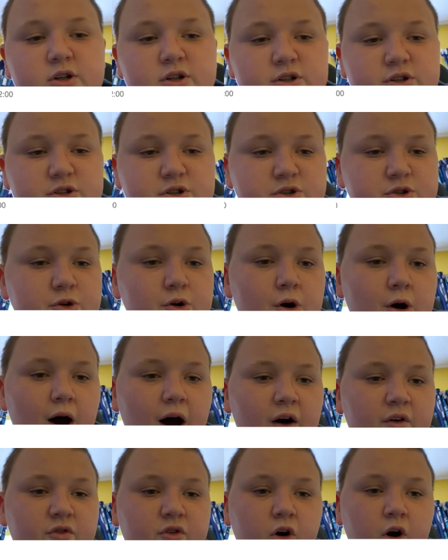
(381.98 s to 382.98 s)
So,
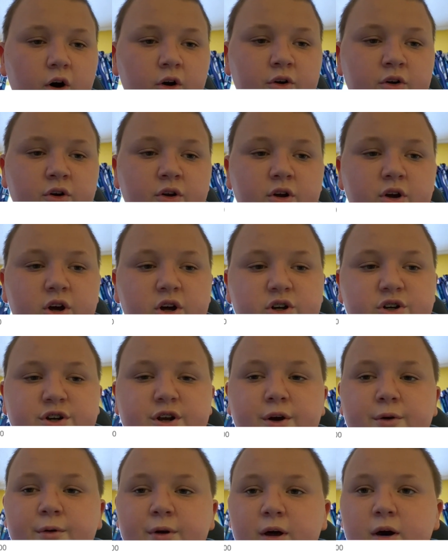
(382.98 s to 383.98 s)
I've gone
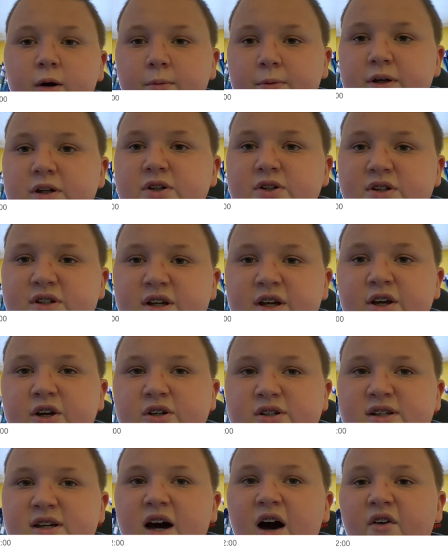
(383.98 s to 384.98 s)
2-0 Bristol City
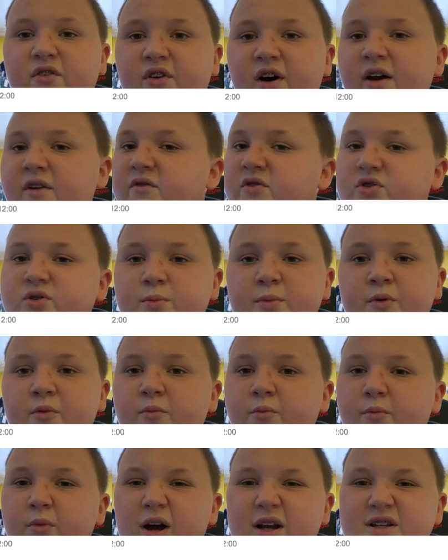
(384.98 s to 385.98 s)
because they are fighting for something
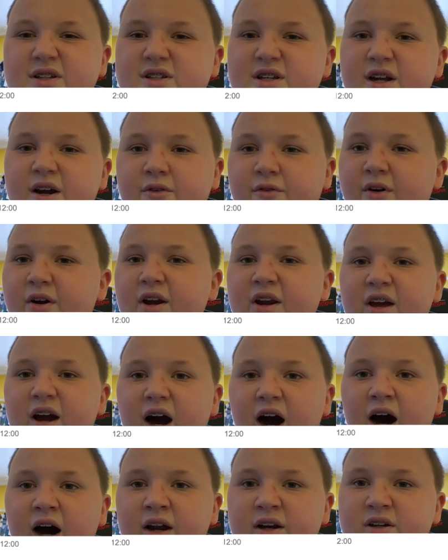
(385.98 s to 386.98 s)
Wednesday really
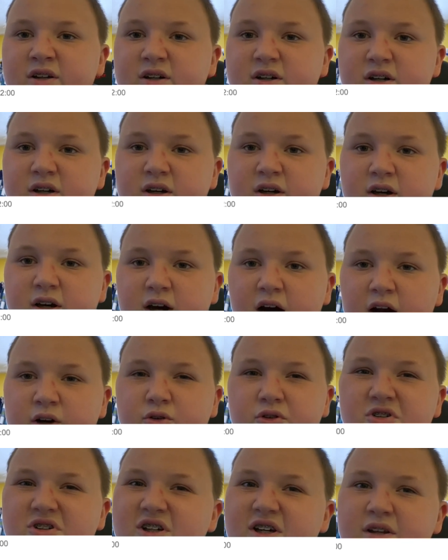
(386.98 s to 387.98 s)
aren't. I don't
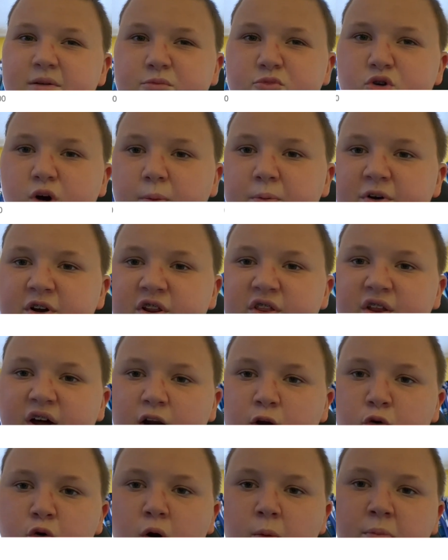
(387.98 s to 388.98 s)
want to see them dropping in that
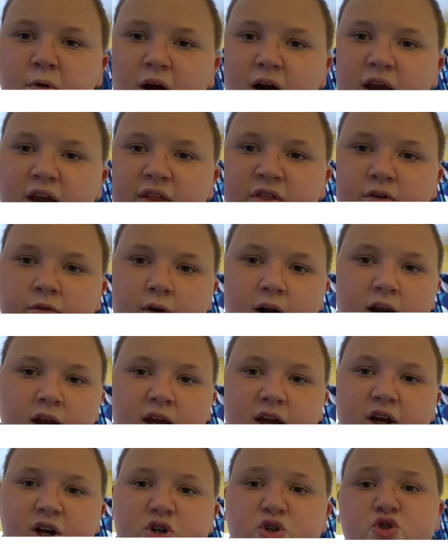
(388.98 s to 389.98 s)
lower bracket in the
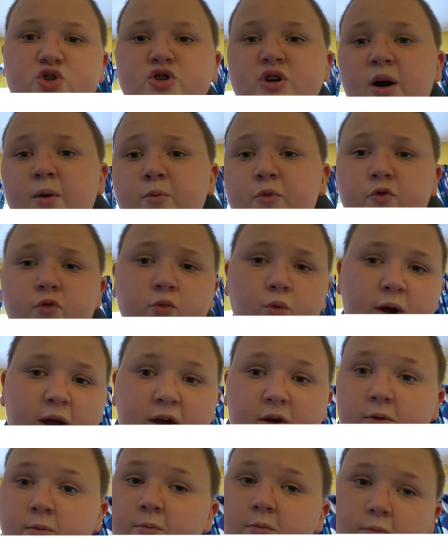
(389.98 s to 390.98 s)
relegation scrap with
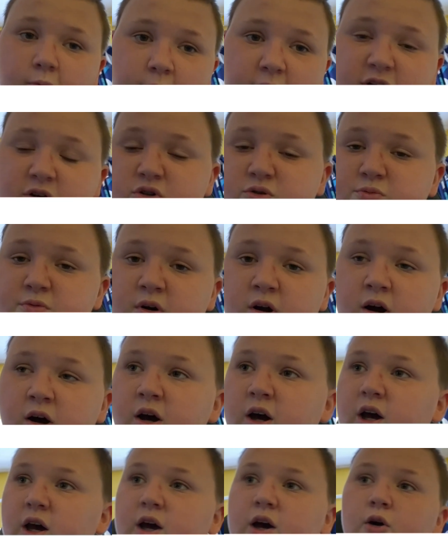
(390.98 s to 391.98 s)
Wigan, Middlesbrough,
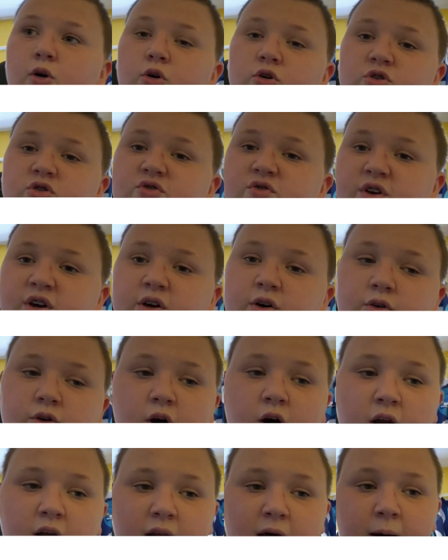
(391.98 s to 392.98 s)
Huddersfield,
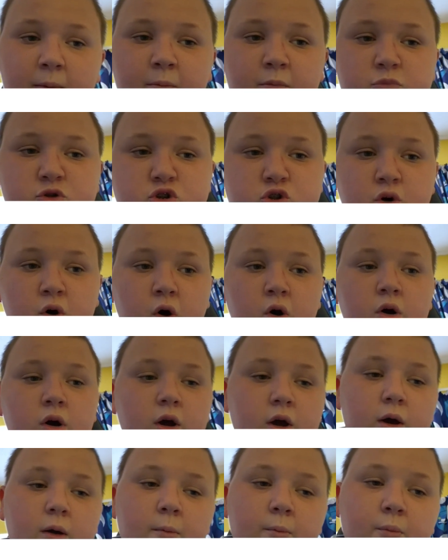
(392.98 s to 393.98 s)
all them, Stoke.
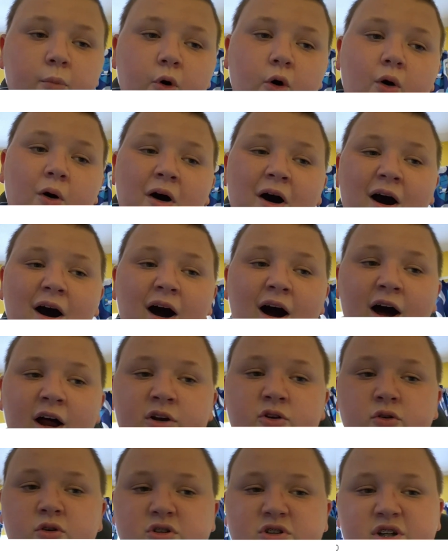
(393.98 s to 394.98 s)
But I
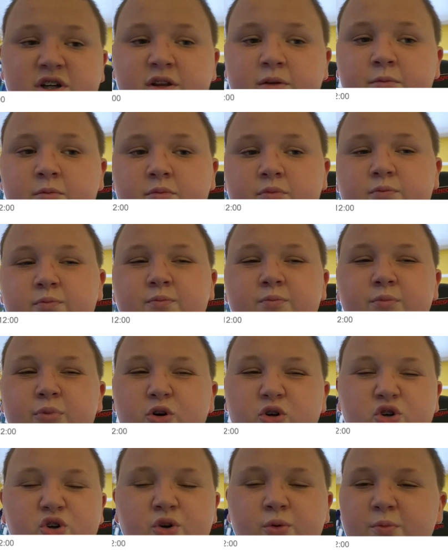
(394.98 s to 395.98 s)
don't want to see them
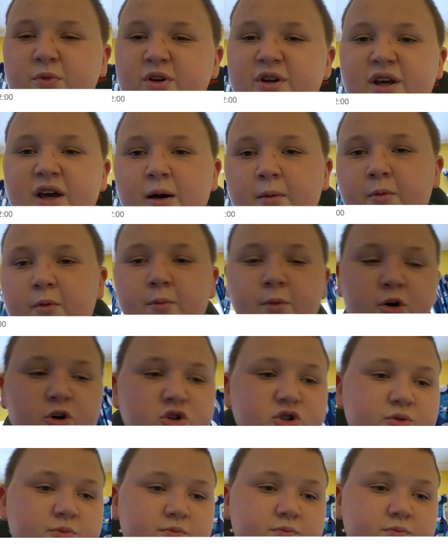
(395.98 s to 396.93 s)
pushing up the table much.